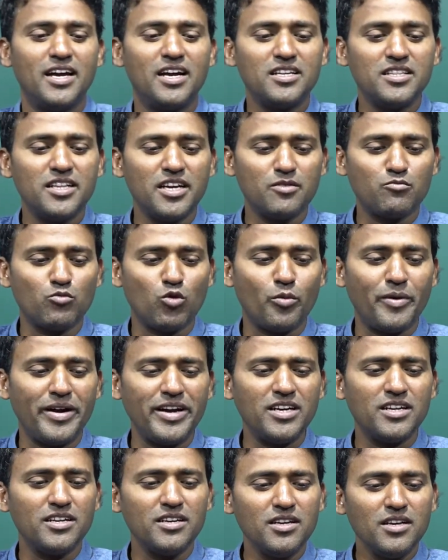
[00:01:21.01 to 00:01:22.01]
At that
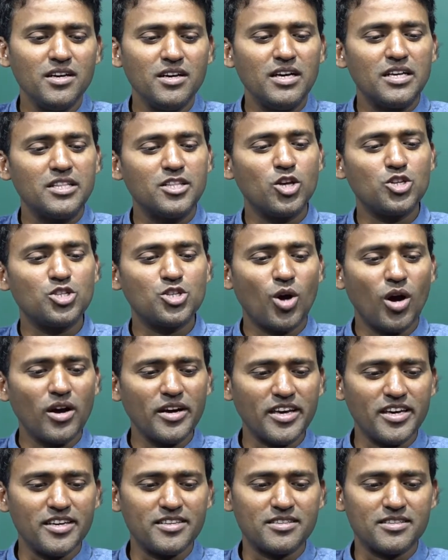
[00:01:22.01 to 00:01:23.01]
moment, the
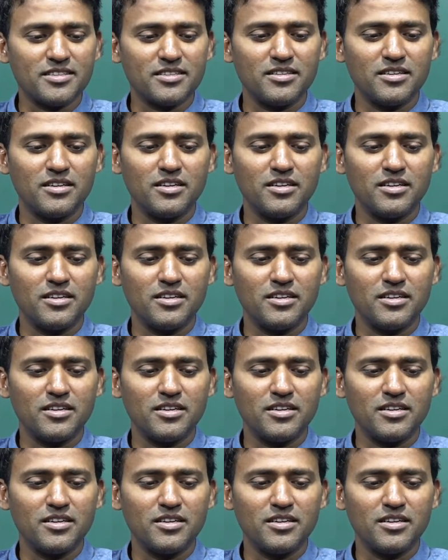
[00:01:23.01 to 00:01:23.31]
chalk is,